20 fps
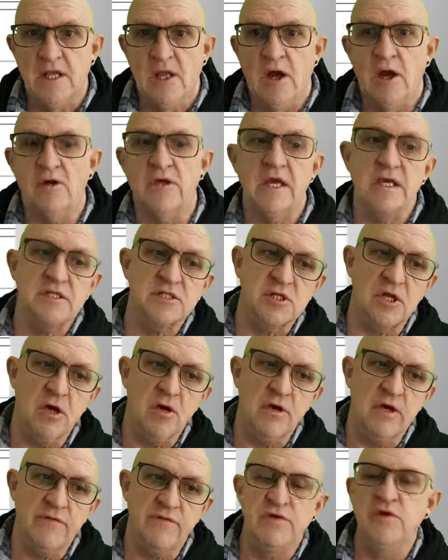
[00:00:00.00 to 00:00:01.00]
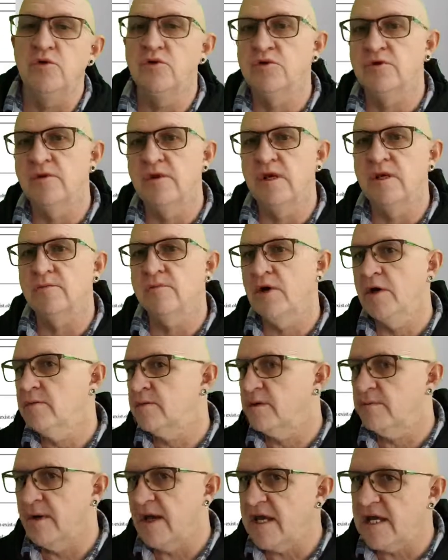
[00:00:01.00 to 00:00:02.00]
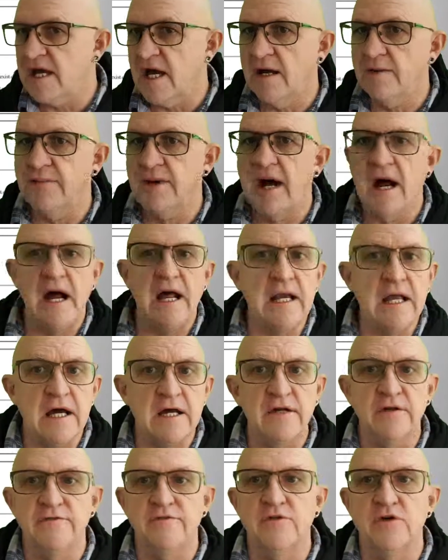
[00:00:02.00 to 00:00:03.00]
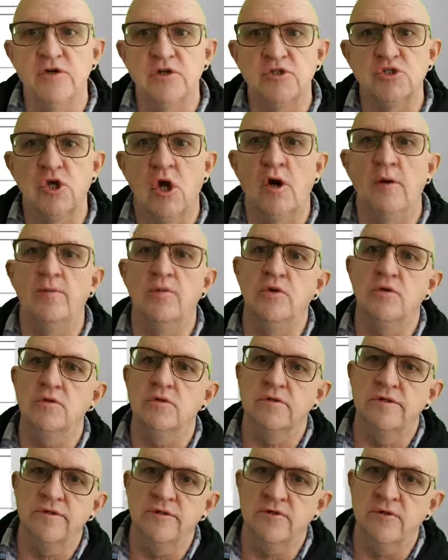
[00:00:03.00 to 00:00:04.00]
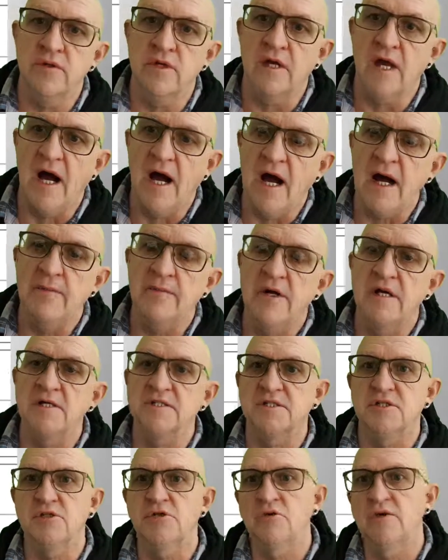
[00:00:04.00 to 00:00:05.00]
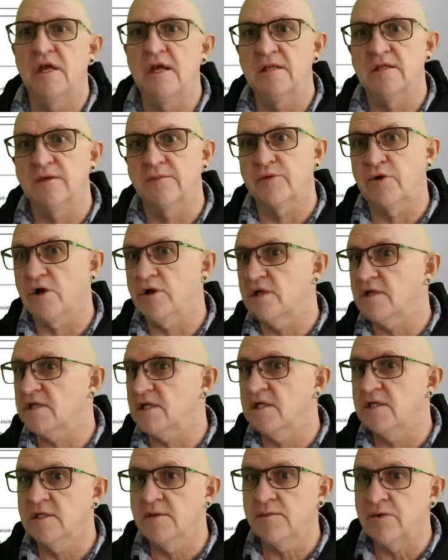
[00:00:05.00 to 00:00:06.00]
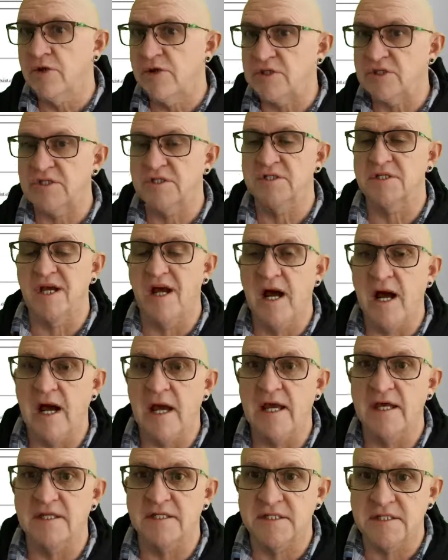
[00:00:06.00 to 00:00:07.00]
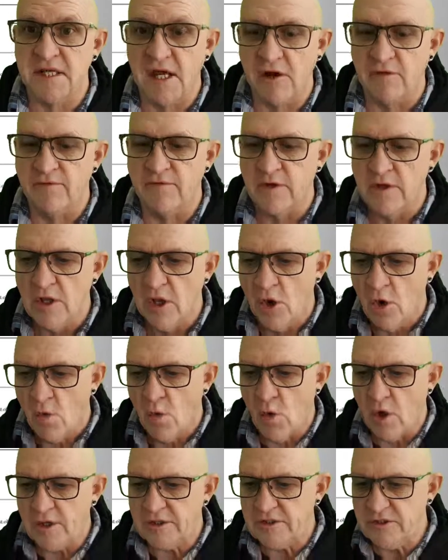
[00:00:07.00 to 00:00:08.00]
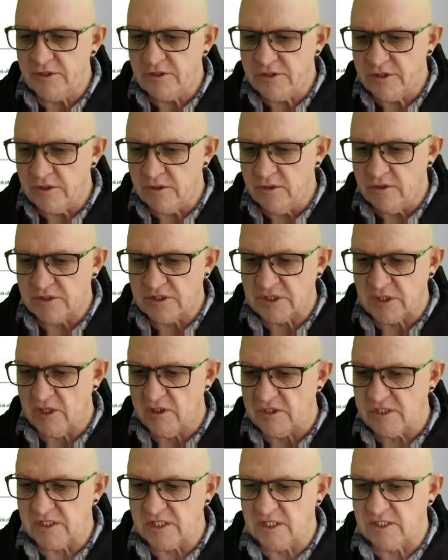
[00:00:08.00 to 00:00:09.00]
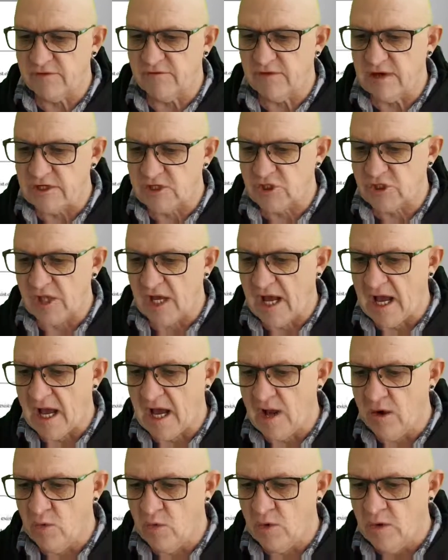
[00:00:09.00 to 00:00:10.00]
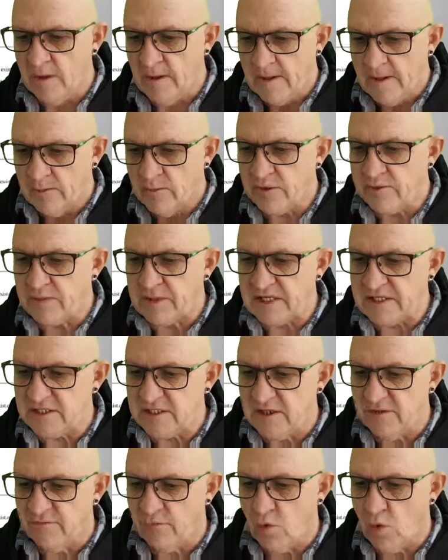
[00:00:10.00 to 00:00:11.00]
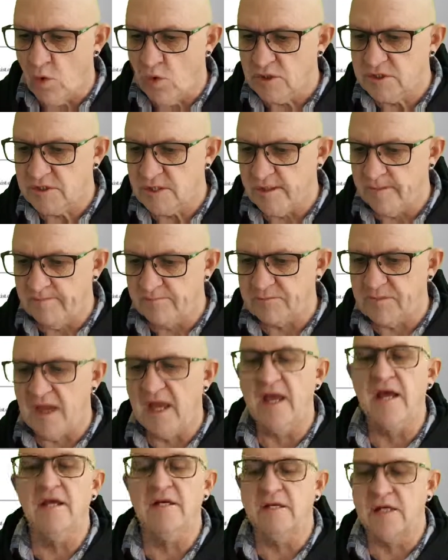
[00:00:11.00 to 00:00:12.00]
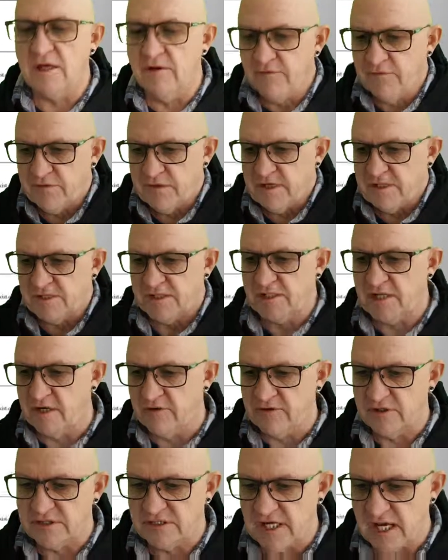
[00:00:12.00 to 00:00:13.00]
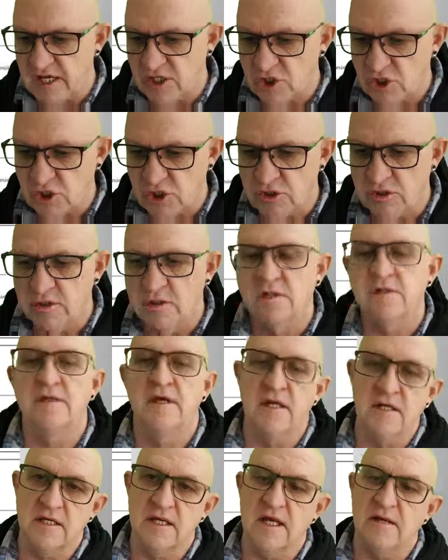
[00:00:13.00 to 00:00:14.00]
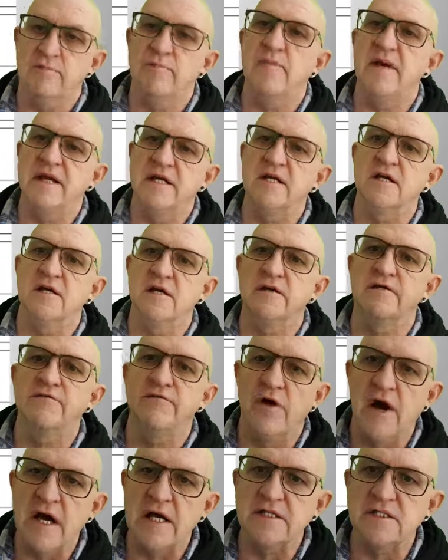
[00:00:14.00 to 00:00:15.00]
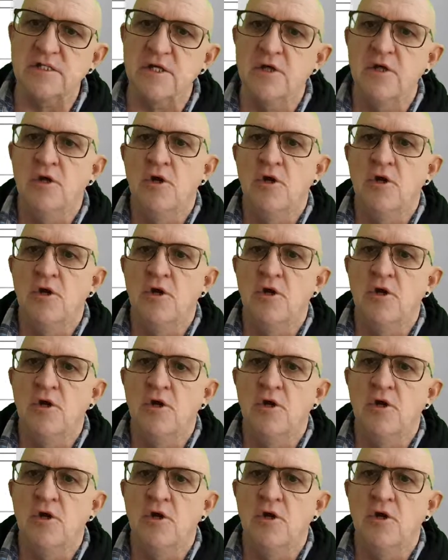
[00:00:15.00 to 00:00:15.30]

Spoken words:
Okay, so if you're doing permanent makeup, eyeliner for example, or you're doing eyebrows and you get the product in the person's eye itself, what do? So it says flush the eye with plenty of water, and if there's an irritation, then get medical advice.